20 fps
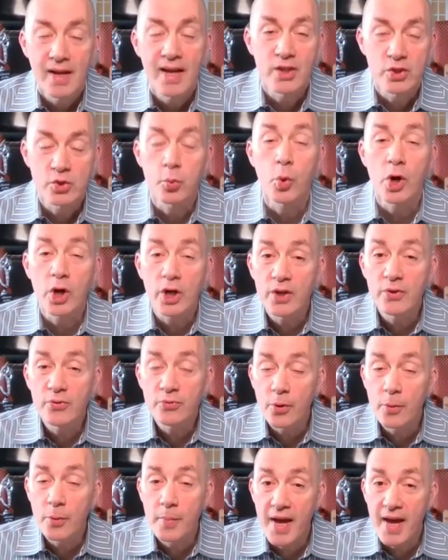it's working
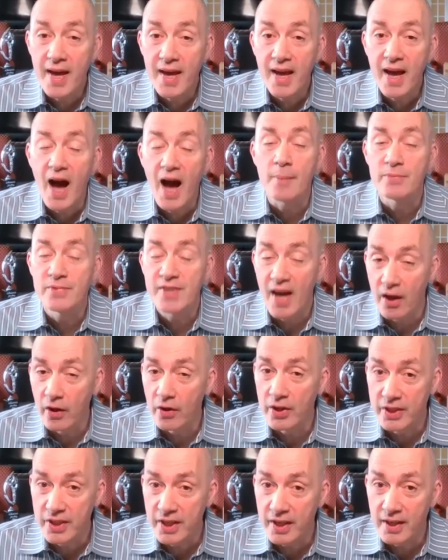for me. I'm
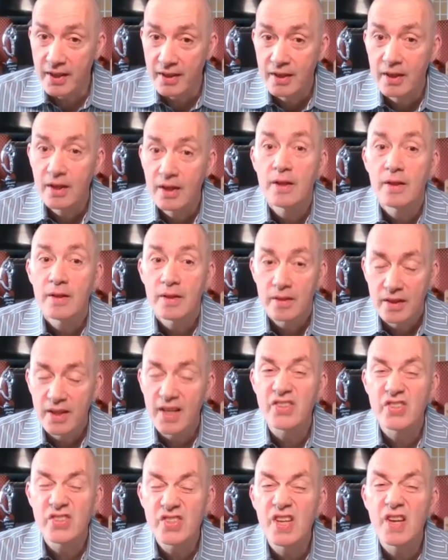telling you,
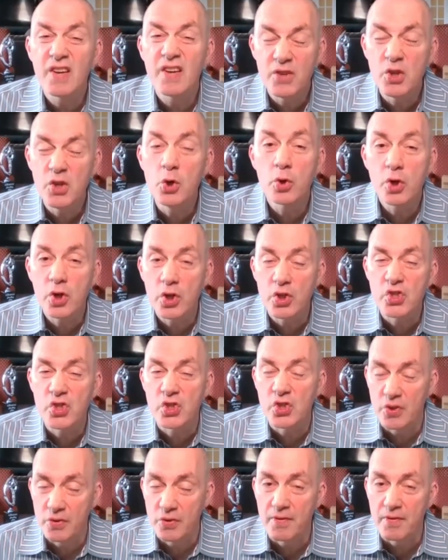let's see if you could
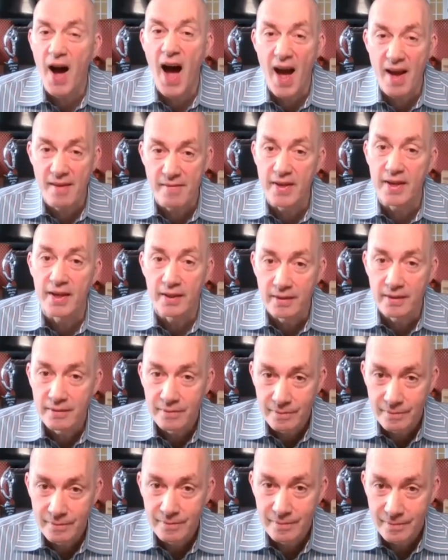survive it.
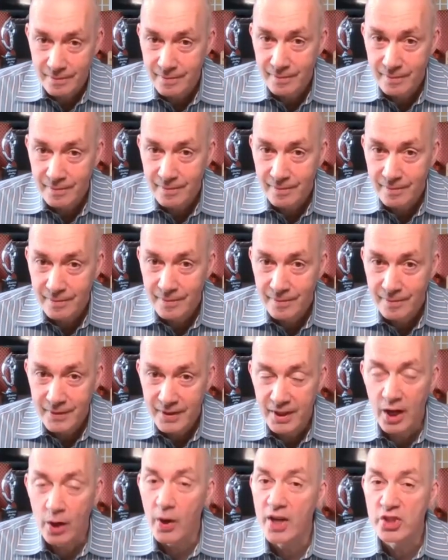You
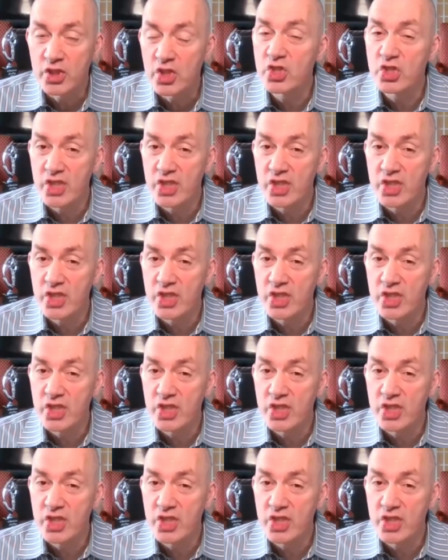know, I just